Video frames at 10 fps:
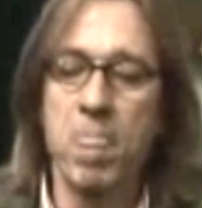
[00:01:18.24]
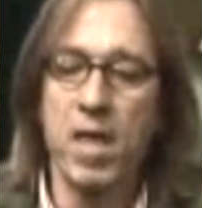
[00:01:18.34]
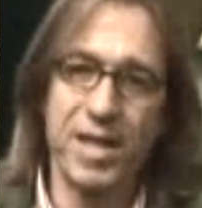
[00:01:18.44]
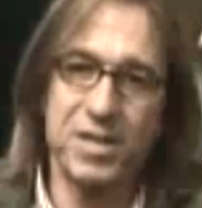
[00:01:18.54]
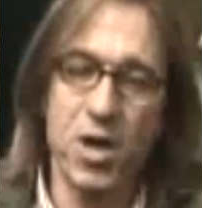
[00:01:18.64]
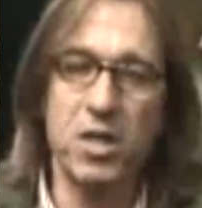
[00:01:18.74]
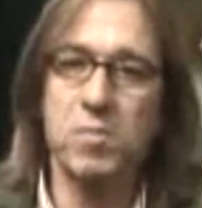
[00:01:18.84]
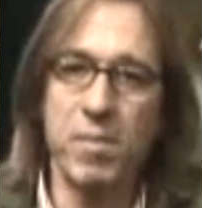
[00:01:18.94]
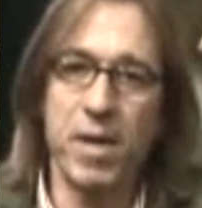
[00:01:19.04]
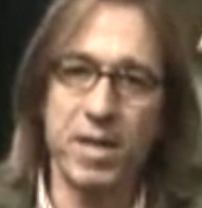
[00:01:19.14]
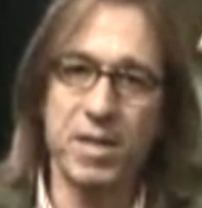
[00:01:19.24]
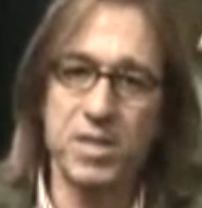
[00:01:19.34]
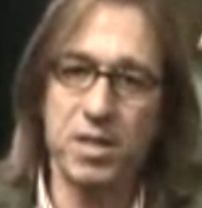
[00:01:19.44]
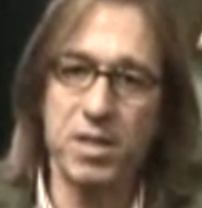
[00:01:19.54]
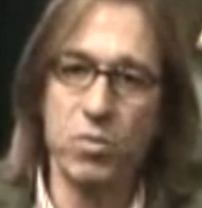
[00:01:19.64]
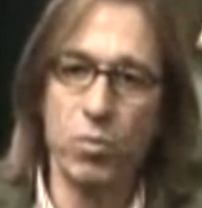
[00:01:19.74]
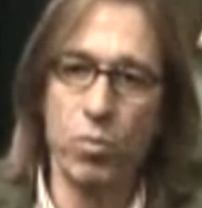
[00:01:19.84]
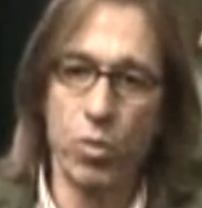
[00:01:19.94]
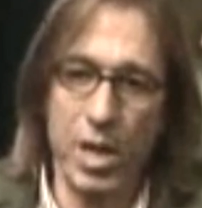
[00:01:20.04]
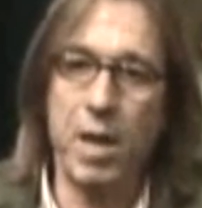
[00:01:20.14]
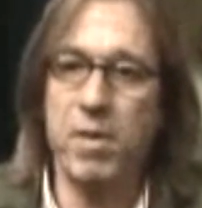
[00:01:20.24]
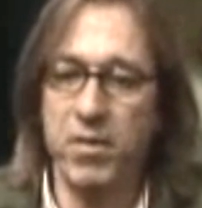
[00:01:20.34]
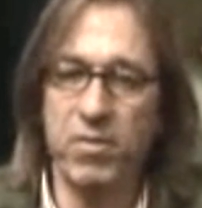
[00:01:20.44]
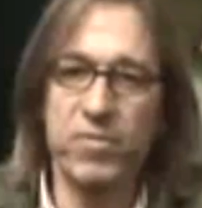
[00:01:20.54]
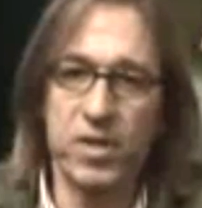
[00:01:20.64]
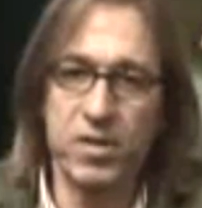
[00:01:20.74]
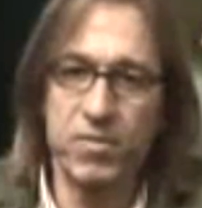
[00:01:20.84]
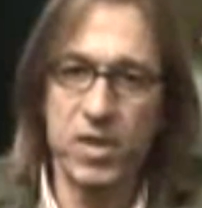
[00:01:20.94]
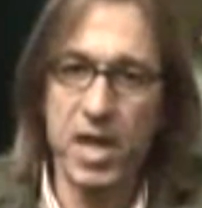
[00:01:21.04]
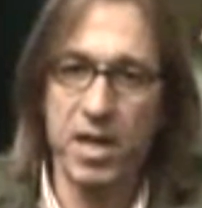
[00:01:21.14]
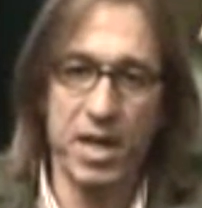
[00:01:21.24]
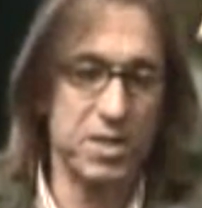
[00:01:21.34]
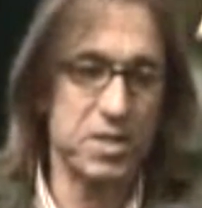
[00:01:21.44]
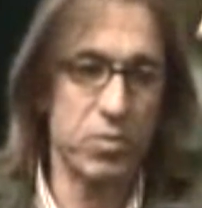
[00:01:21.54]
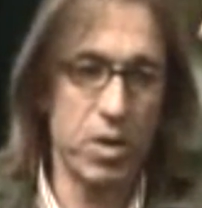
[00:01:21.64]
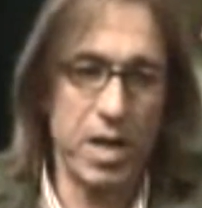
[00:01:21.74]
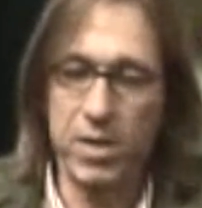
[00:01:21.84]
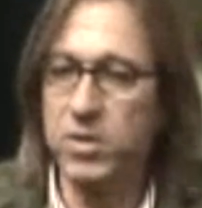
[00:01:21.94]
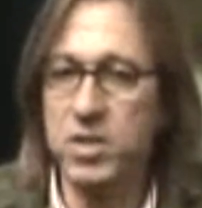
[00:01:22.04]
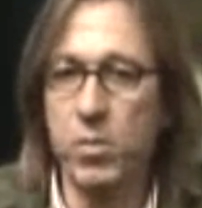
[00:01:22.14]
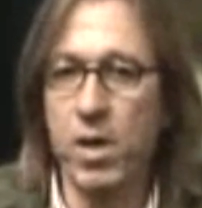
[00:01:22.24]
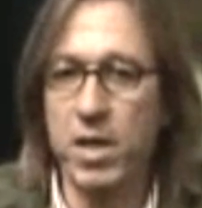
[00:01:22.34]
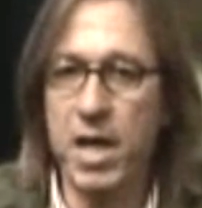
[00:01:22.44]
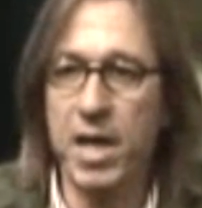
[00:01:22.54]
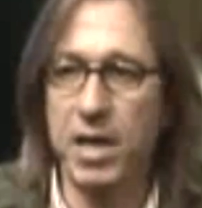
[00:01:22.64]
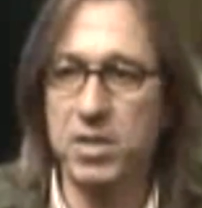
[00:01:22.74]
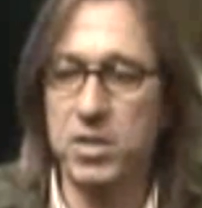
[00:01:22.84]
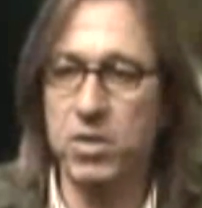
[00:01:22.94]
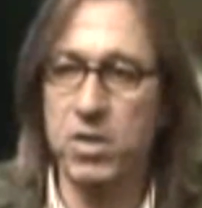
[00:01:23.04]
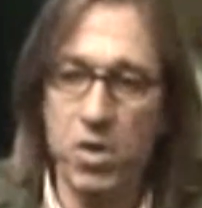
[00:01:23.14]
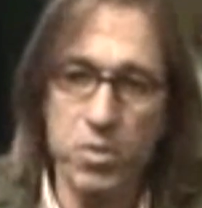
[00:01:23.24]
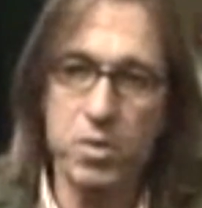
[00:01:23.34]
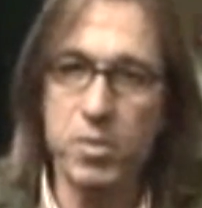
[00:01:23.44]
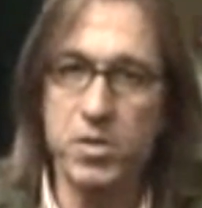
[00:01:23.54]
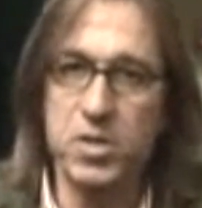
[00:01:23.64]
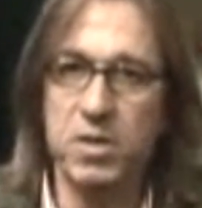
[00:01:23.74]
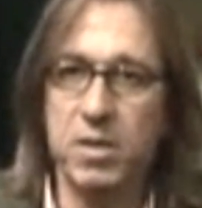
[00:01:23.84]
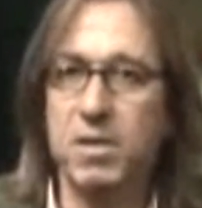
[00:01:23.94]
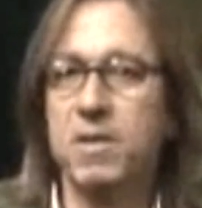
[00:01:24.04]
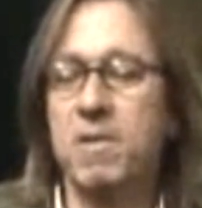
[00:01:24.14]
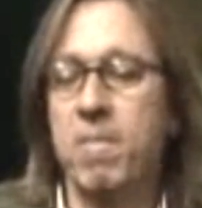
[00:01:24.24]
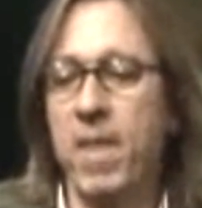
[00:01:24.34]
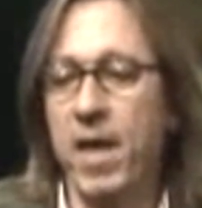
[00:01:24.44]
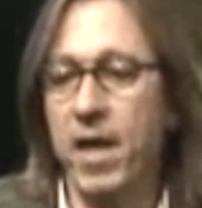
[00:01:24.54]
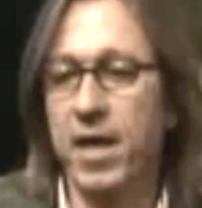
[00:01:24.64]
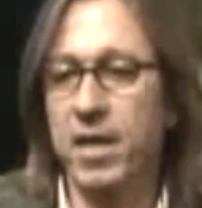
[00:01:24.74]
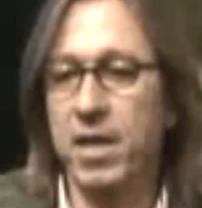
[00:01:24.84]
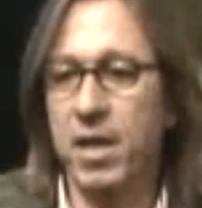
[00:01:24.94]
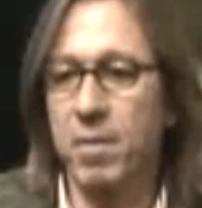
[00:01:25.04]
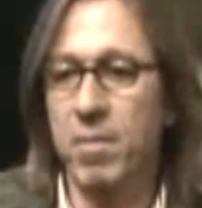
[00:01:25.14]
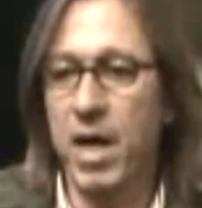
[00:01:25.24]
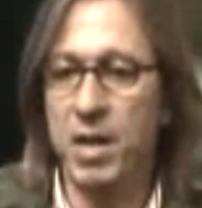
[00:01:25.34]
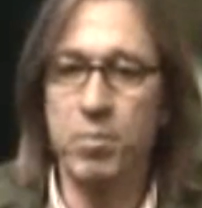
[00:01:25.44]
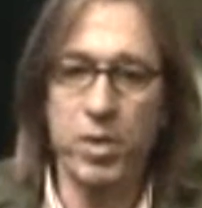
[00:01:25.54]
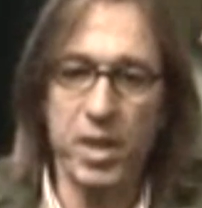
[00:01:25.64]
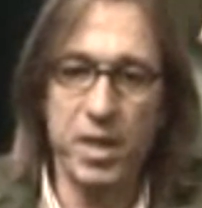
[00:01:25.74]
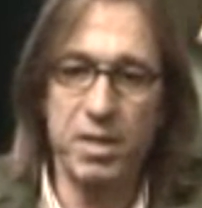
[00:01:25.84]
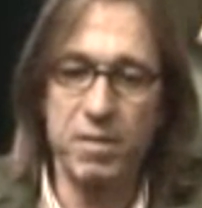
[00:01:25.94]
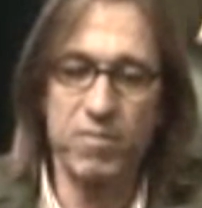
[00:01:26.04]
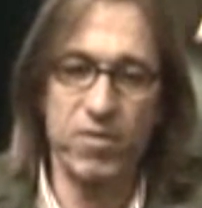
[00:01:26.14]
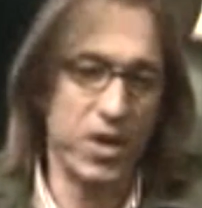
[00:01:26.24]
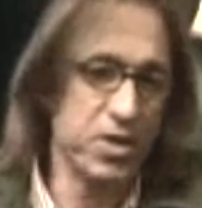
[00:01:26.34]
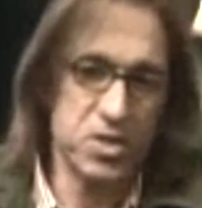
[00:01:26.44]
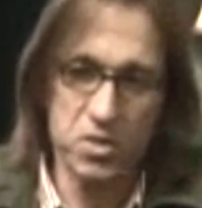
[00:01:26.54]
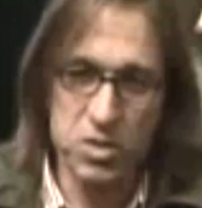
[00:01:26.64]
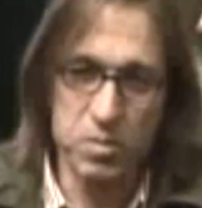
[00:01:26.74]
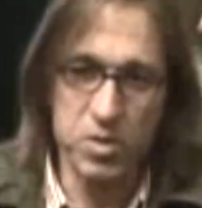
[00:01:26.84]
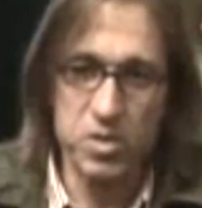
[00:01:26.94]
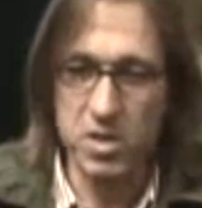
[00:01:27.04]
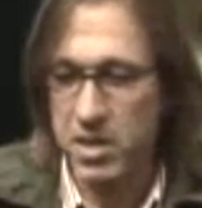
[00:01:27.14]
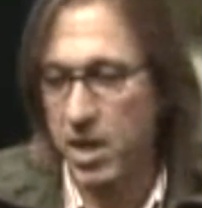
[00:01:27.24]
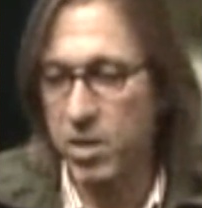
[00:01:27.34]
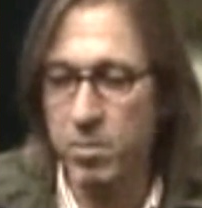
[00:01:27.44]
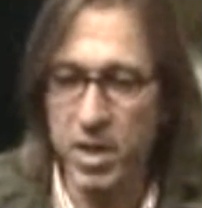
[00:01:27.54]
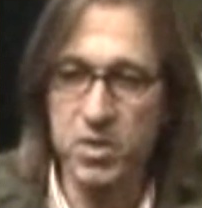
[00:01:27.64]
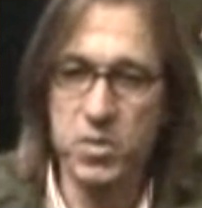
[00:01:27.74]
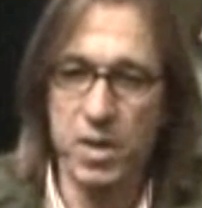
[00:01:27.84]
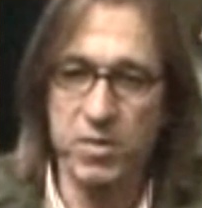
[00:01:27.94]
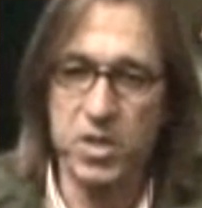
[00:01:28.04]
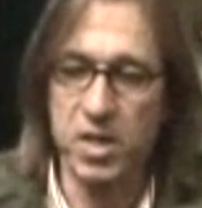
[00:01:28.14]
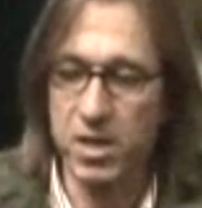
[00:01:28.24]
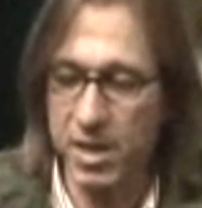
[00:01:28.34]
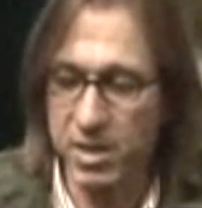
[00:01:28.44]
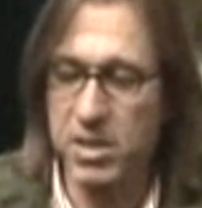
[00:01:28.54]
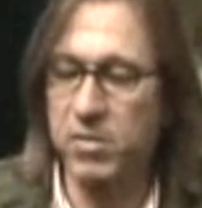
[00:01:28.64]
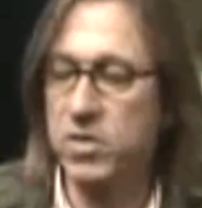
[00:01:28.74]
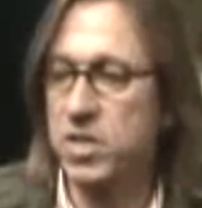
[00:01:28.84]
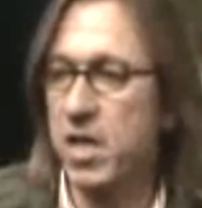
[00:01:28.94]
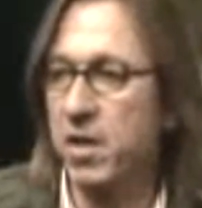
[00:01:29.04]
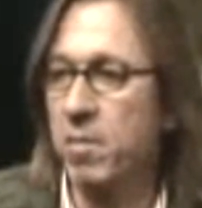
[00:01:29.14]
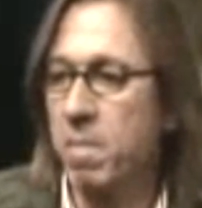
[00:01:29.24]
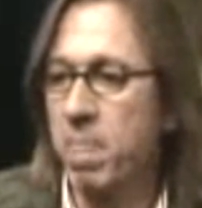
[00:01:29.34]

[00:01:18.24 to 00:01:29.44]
They talked to me about it. They said, would I be able to fill in for Don? I said, well, I don't see why not. I sort of know your music, and I played various instruments, guitar and bass, when I was a kid, as I was saying.